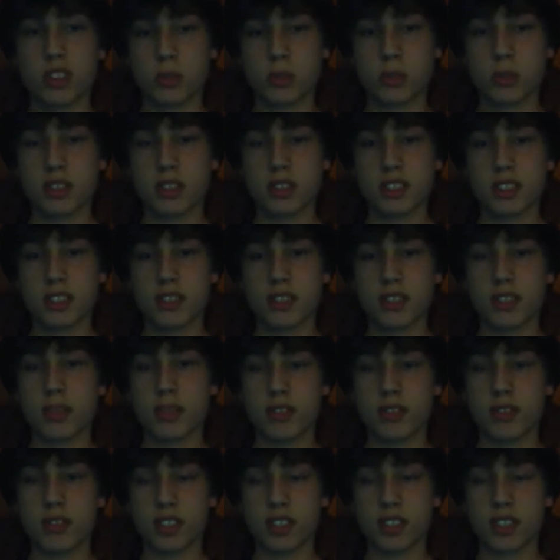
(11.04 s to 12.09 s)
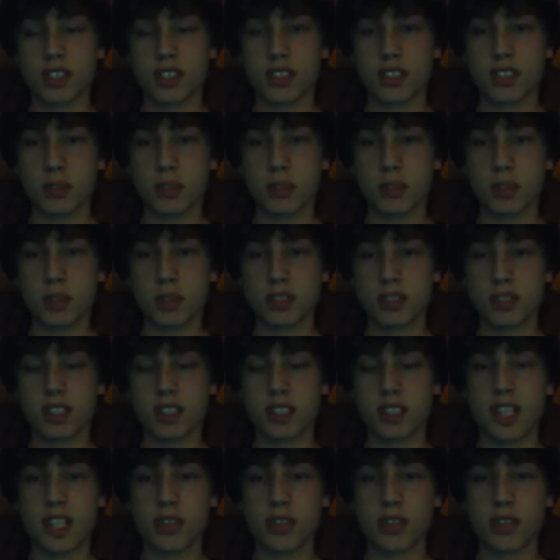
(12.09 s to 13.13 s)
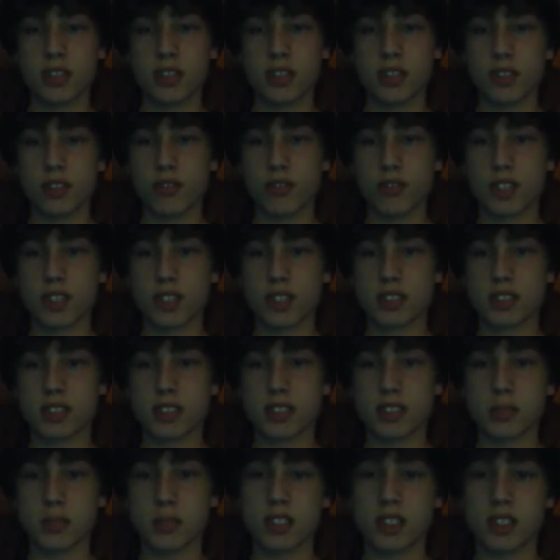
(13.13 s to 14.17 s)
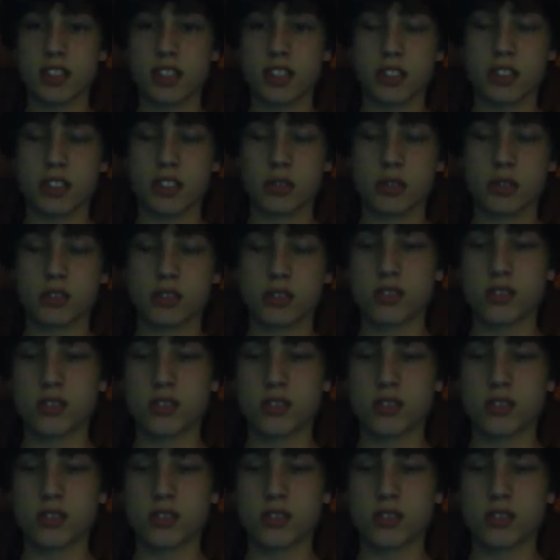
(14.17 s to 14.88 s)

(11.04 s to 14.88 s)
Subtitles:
ones have been affecting it the most and how we can fix them in general.